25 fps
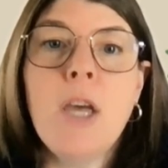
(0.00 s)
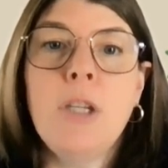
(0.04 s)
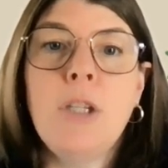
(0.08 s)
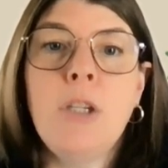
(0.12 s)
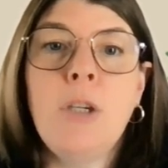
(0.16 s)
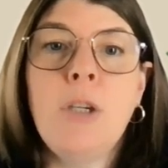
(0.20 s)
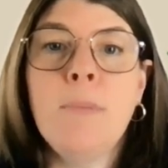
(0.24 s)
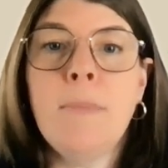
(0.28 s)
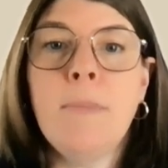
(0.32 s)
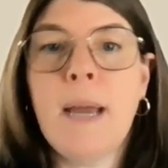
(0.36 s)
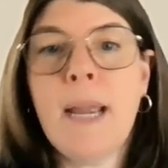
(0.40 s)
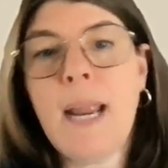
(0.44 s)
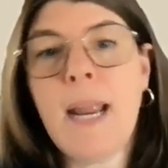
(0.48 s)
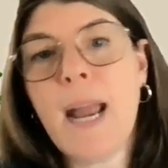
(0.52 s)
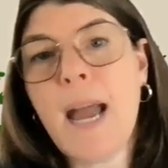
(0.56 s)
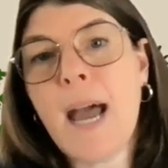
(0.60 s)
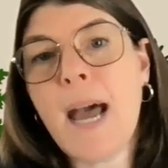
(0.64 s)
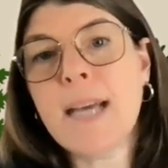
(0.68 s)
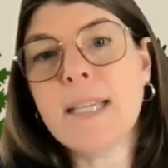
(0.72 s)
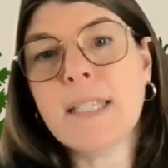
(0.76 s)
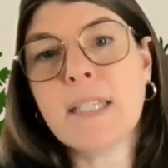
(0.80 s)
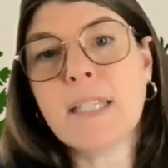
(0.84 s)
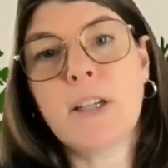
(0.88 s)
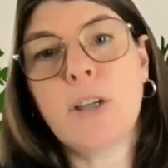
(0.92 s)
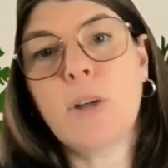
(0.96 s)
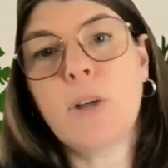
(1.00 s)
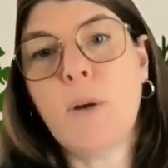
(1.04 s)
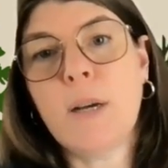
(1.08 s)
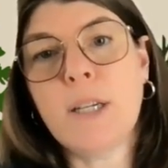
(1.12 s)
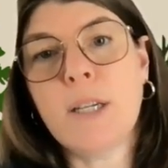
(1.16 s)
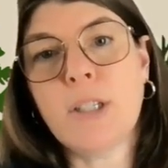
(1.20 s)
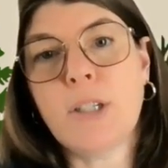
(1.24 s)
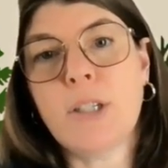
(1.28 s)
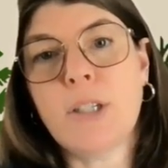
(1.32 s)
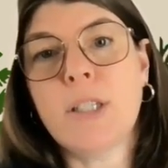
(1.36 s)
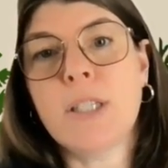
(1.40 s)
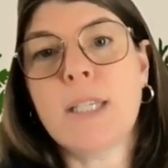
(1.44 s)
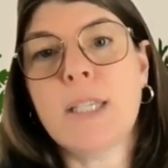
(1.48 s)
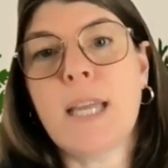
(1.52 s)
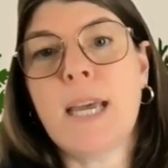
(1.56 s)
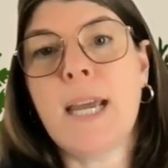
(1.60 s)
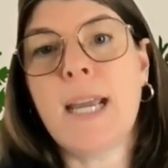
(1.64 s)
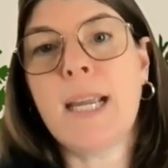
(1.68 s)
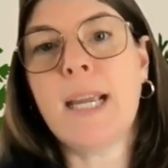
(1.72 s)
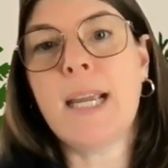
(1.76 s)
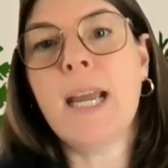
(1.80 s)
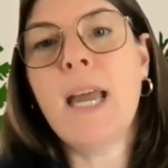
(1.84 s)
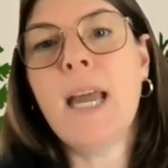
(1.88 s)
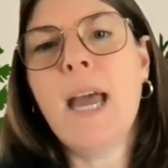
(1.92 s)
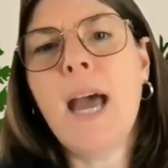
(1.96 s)
You might ask questions
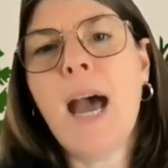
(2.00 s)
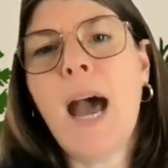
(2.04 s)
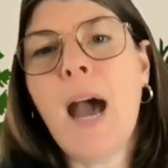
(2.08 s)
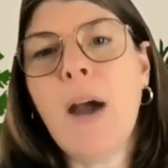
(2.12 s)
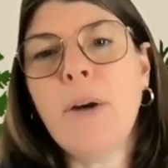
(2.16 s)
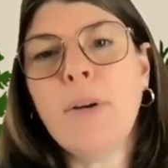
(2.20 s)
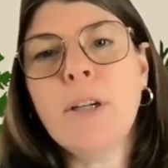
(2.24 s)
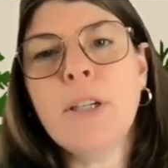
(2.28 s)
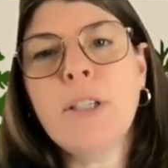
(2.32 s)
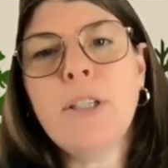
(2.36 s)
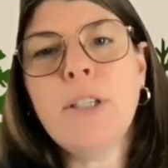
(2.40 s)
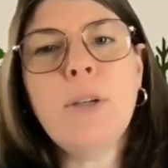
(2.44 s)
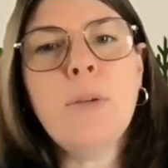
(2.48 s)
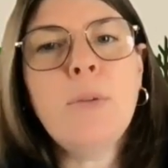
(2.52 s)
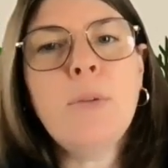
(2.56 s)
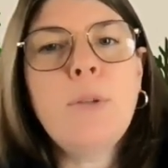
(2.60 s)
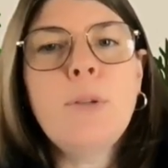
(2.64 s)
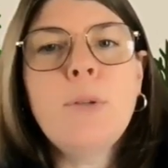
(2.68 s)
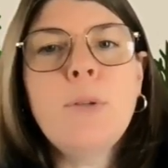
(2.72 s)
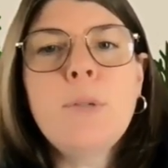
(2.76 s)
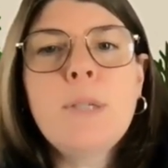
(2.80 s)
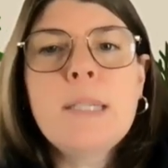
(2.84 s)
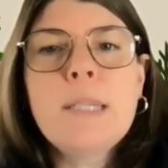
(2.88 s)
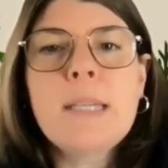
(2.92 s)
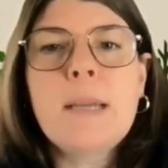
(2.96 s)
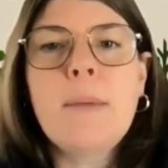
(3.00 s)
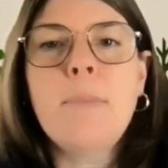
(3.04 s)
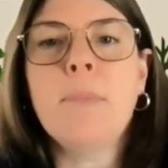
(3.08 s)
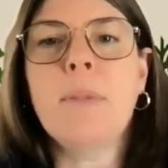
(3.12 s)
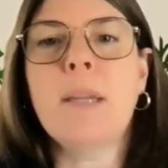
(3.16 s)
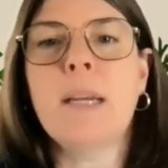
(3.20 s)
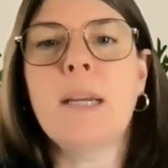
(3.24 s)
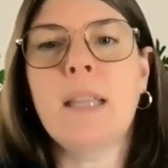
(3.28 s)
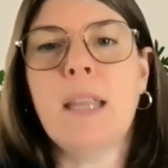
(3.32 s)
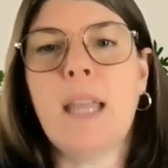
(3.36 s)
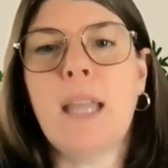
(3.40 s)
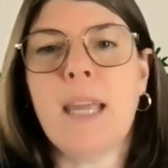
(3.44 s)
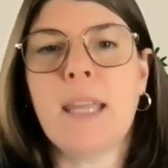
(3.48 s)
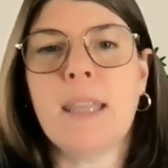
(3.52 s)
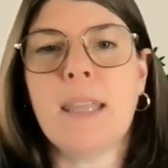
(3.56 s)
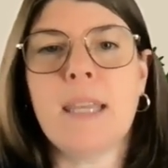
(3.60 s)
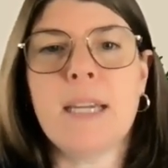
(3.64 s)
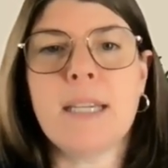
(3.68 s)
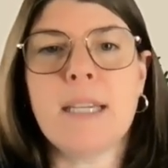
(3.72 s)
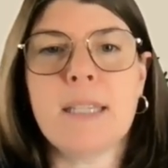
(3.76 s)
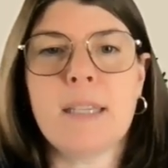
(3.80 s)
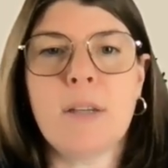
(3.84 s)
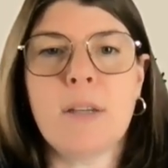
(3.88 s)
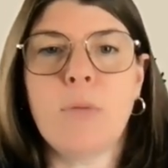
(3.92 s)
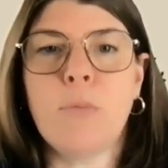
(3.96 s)
like, how could you use something like
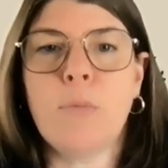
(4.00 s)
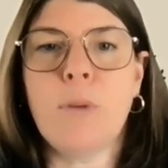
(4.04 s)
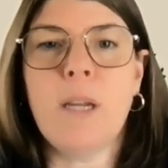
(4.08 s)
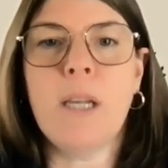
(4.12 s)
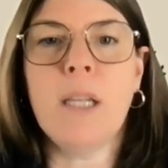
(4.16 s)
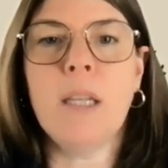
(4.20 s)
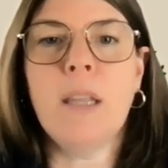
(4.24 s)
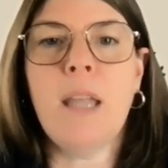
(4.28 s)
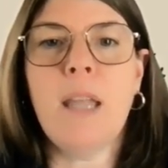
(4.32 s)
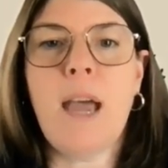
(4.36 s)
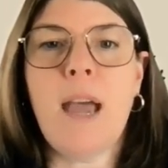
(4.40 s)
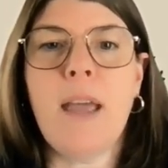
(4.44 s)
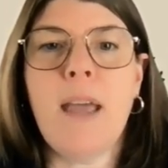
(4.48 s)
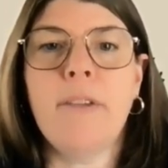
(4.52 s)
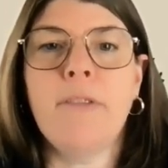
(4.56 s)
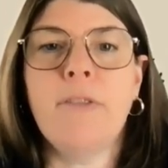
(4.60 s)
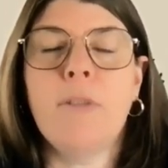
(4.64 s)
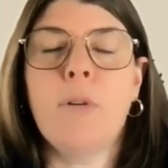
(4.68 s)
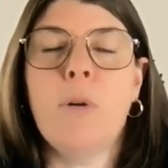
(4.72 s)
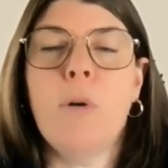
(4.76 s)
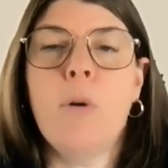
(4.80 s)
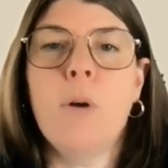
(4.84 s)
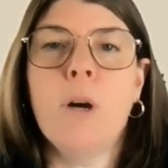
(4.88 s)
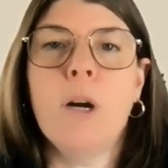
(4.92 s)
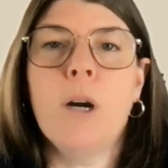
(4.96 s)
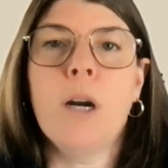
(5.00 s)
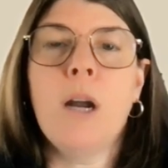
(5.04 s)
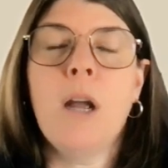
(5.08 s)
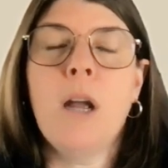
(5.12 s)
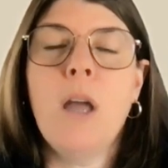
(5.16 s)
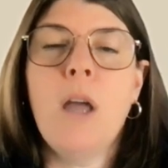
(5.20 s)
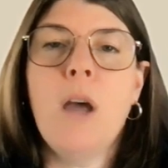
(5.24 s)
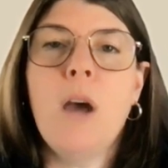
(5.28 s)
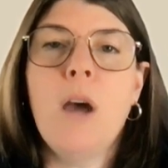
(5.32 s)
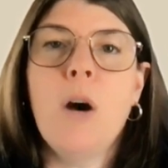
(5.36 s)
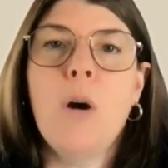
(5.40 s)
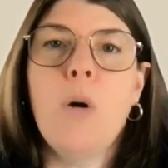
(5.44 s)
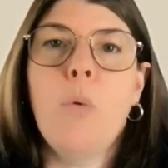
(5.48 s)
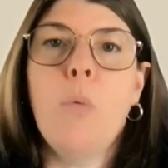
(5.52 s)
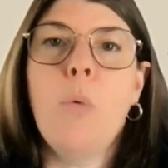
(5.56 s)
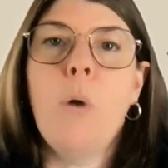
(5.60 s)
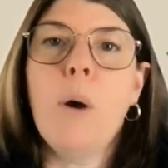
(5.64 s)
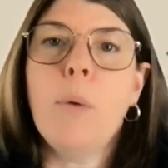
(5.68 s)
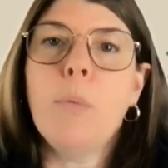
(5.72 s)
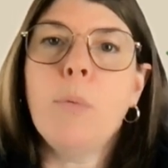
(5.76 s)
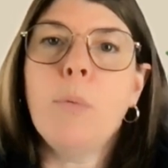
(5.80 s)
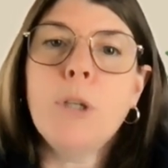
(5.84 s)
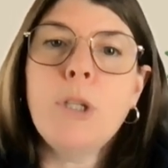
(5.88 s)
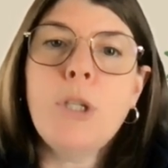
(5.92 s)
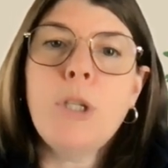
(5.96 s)
this in real life? Or
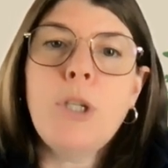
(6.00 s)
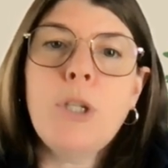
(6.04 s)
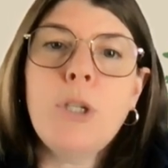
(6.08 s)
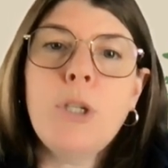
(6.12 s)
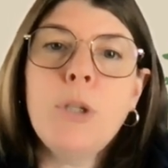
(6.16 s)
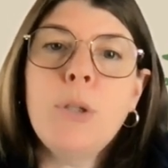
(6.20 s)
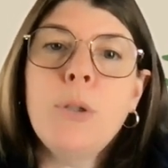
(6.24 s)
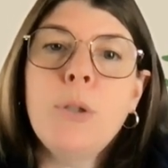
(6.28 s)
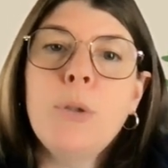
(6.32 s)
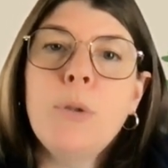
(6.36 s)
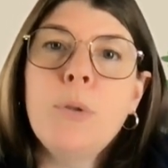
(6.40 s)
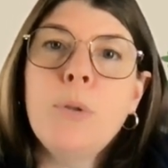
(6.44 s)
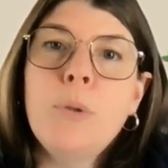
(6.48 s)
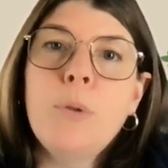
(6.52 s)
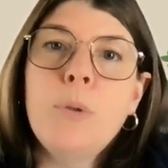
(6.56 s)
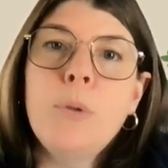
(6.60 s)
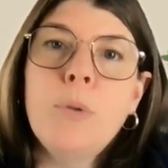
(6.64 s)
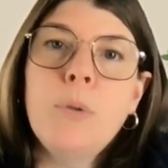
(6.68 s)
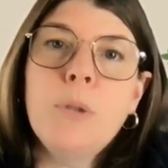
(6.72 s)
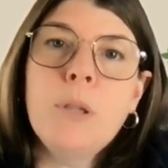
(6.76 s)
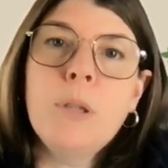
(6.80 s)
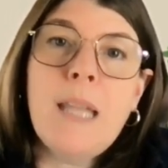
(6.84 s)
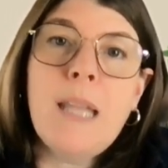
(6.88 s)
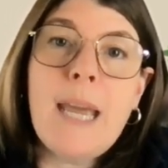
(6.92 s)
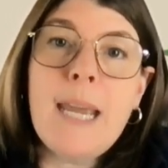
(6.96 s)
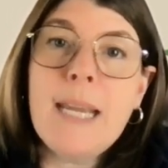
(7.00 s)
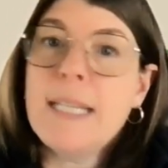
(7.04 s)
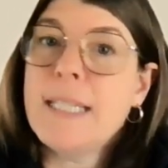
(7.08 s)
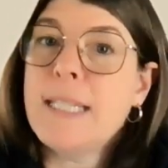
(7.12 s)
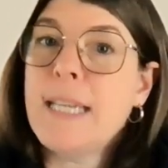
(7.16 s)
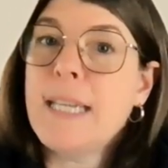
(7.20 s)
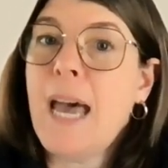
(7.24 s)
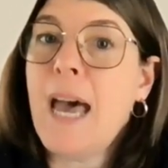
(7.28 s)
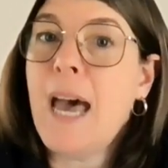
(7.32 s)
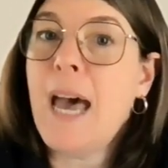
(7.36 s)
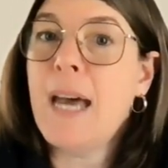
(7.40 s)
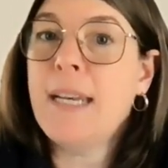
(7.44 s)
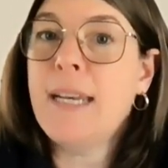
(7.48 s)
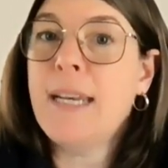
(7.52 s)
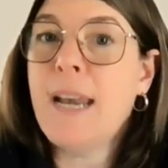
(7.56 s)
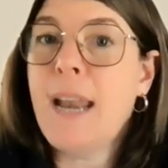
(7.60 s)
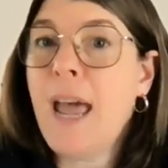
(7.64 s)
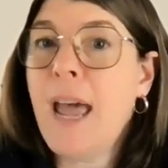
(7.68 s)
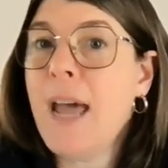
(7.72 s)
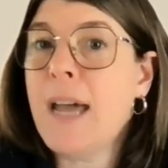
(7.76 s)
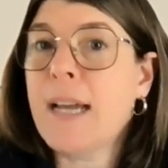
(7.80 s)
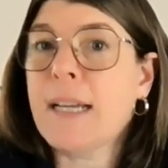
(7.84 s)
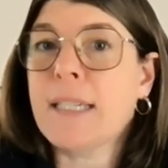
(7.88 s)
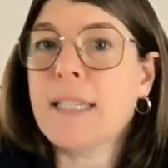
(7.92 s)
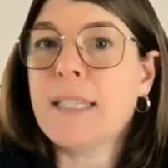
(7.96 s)
what would you like to add
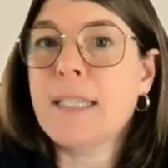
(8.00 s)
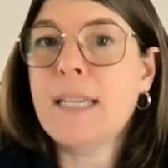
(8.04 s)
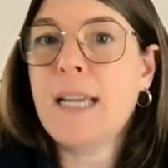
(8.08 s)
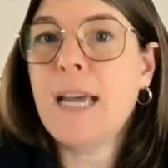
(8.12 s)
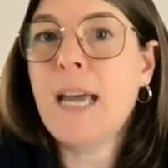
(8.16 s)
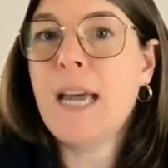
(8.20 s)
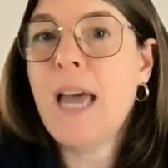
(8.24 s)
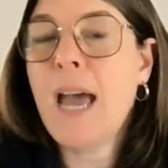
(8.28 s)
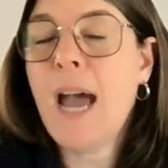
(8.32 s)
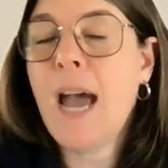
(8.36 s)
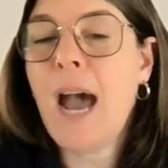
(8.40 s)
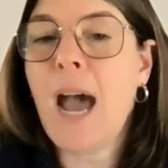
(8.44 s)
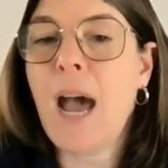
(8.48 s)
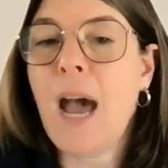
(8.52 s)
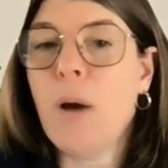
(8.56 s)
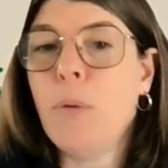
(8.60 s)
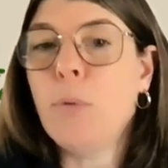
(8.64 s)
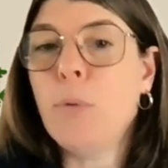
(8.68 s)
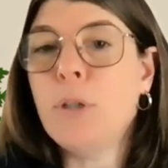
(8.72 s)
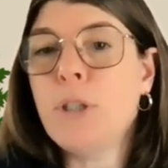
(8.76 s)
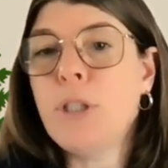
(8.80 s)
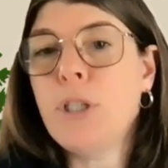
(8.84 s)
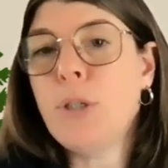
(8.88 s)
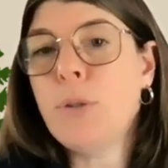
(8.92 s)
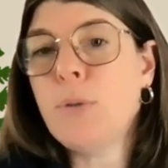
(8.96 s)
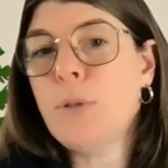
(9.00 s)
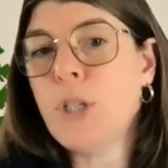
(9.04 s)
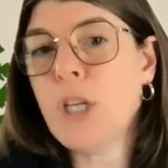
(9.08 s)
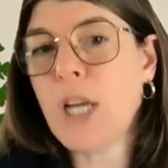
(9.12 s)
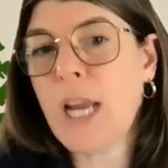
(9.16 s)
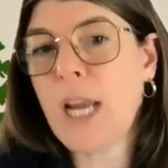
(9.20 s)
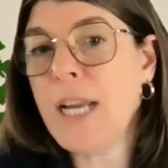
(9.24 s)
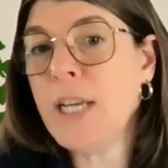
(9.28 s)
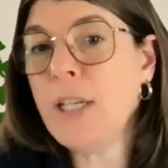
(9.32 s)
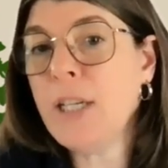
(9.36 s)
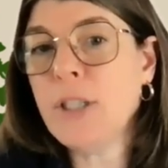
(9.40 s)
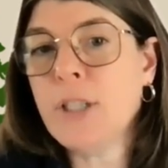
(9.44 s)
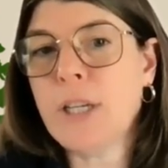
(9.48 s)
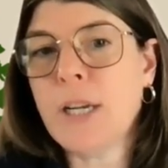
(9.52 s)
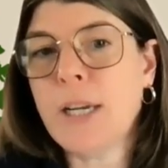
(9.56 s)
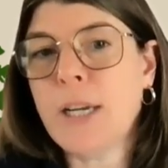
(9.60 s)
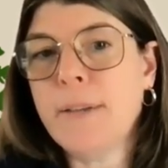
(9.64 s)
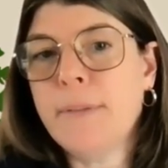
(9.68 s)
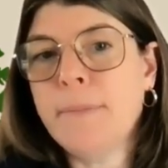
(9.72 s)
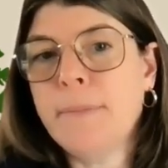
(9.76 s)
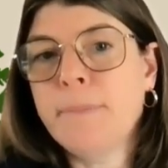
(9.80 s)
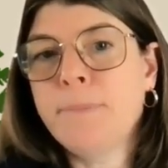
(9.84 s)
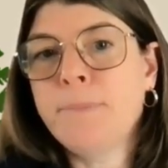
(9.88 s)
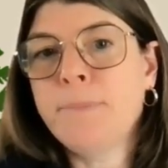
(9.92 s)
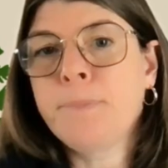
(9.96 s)
next? How would you change
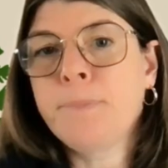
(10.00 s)
it?